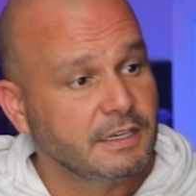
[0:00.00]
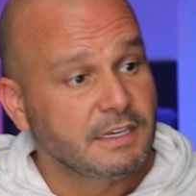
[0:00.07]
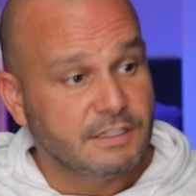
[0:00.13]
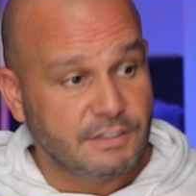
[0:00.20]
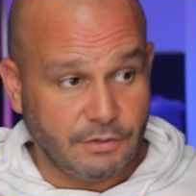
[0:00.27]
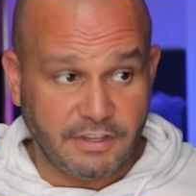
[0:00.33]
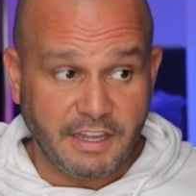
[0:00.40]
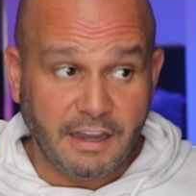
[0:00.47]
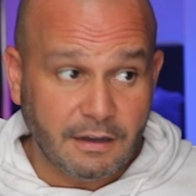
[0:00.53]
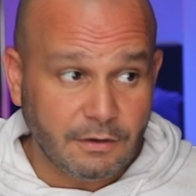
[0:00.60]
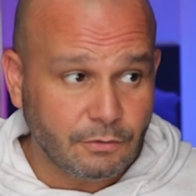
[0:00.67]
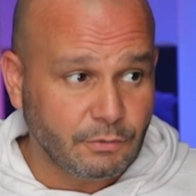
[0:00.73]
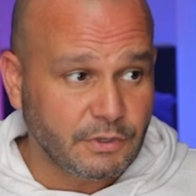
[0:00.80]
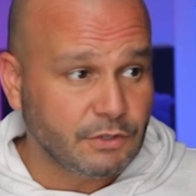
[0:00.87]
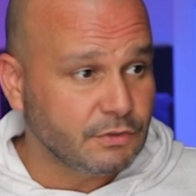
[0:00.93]
So now
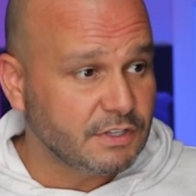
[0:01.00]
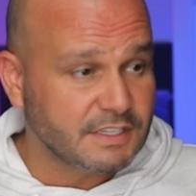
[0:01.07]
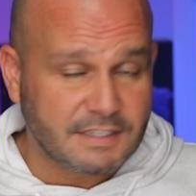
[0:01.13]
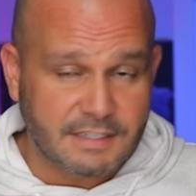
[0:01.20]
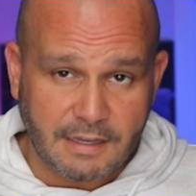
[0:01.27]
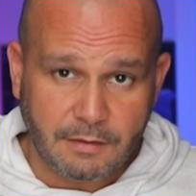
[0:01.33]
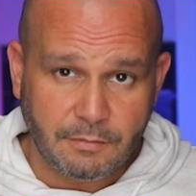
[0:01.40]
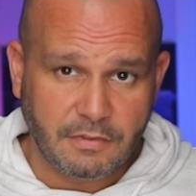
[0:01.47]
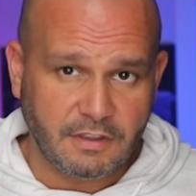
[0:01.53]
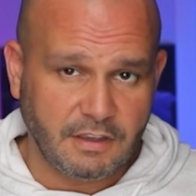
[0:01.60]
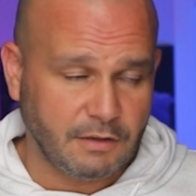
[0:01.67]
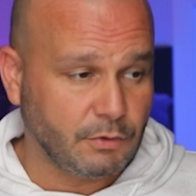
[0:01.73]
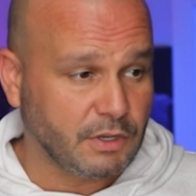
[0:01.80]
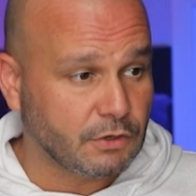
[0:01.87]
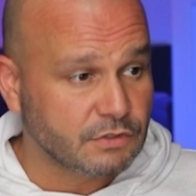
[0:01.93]
we do the same
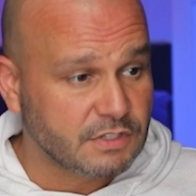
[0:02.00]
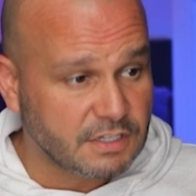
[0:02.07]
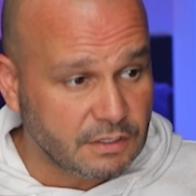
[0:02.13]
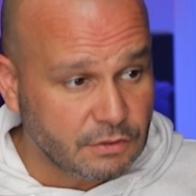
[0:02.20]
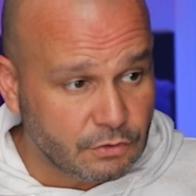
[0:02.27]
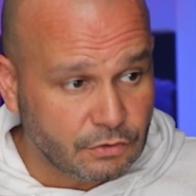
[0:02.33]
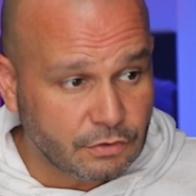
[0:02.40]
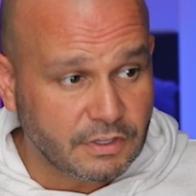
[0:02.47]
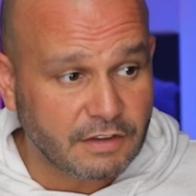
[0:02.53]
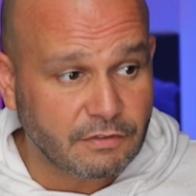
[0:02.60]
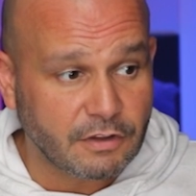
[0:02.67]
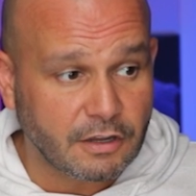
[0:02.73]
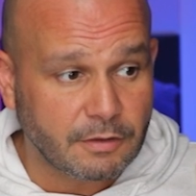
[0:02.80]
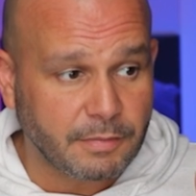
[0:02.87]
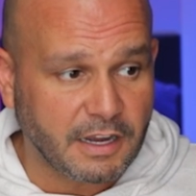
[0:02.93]
thing. We continue to
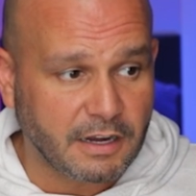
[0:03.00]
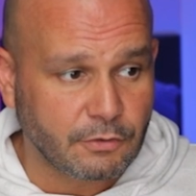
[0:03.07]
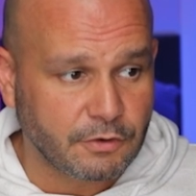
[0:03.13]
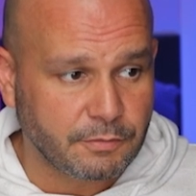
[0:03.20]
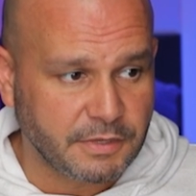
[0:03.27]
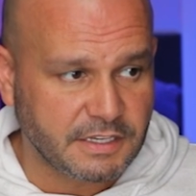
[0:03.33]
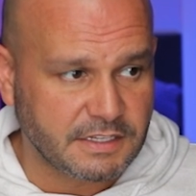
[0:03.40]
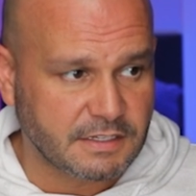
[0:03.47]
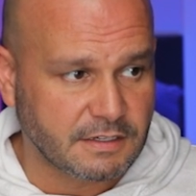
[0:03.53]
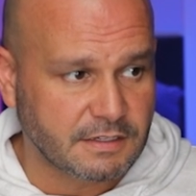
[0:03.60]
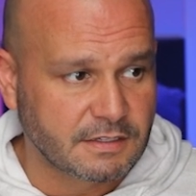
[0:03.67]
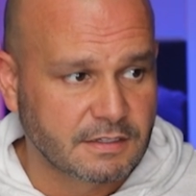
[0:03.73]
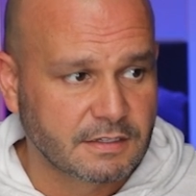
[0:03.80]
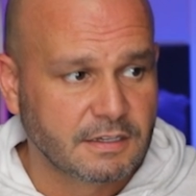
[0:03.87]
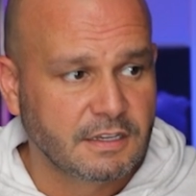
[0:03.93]
develop our
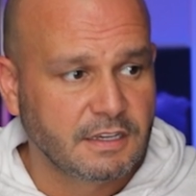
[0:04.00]
pieces,